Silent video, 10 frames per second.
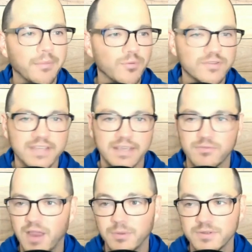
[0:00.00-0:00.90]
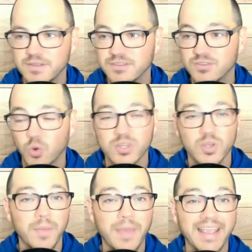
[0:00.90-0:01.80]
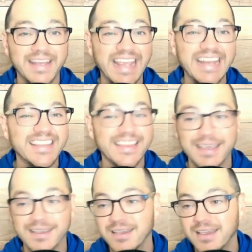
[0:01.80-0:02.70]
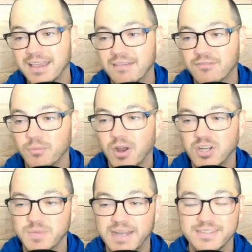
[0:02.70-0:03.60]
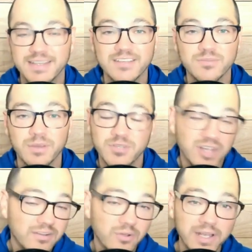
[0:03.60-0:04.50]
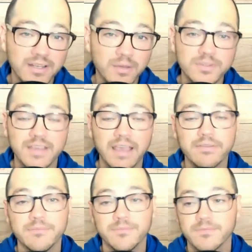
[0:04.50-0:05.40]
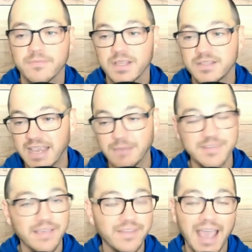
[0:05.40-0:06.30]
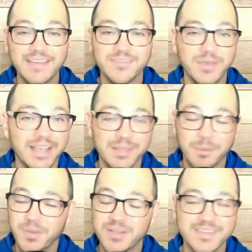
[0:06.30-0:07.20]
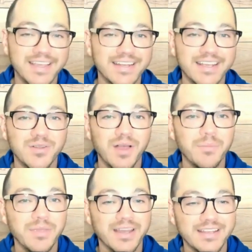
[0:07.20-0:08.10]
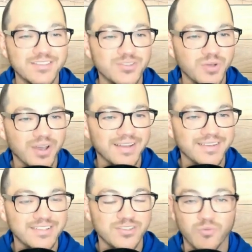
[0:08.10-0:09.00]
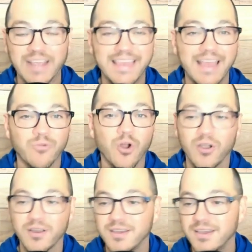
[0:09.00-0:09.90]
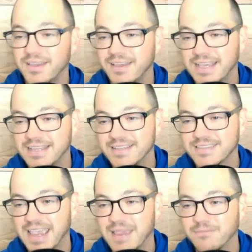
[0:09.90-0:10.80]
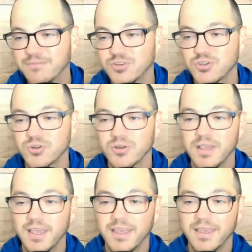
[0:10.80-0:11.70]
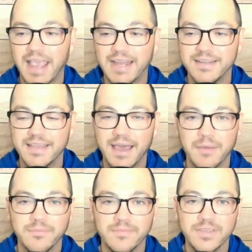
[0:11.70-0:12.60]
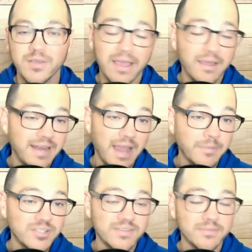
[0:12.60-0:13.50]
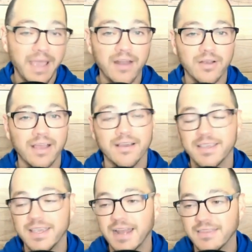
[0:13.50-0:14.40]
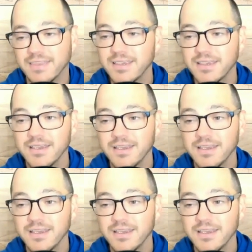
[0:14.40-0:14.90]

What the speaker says: we'll see if they're able to work their way back into anything for March Madness next week. But you're going to go get it done with 7. The same 7 guys that went and got their butts kicked in Columbia need to right that wrong in this game for sure. And how much does it matter? I think,